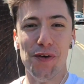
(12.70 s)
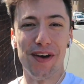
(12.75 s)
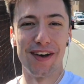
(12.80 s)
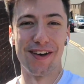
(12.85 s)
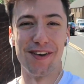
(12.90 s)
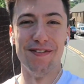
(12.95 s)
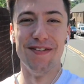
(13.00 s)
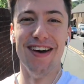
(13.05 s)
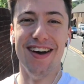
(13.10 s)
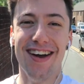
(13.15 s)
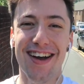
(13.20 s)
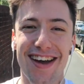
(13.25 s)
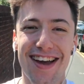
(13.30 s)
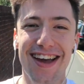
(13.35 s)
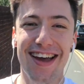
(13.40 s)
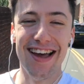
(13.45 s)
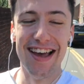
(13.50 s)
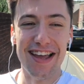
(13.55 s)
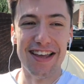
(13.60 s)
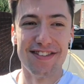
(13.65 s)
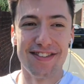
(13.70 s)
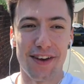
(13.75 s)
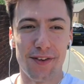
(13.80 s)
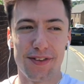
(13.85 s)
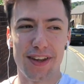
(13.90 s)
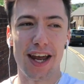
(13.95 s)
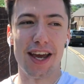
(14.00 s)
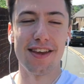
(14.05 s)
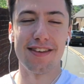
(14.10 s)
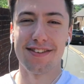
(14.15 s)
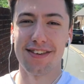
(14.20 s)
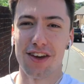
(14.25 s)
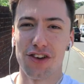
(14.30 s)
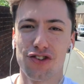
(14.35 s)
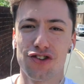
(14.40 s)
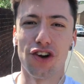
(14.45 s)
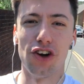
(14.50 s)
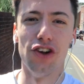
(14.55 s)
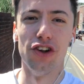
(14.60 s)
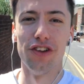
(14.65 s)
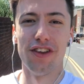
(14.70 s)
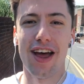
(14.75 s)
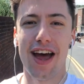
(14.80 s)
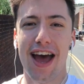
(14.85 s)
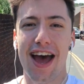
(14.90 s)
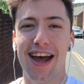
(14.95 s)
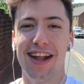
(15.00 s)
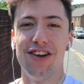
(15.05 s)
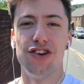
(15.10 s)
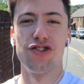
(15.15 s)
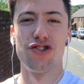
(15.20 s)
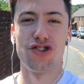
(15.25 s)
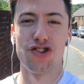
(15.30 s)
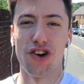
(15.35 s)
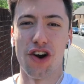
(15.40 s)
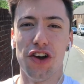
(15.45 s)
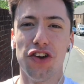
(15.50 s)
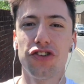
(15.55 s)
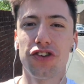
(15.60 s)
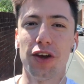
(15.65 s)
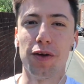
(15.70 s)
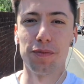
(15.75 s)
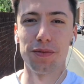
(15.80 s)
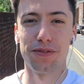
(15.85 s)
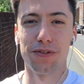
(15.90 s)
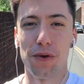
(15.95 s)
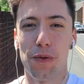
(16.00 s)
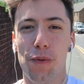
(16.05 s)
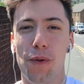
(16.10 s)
Wycombe. So today's a shoulder and triceps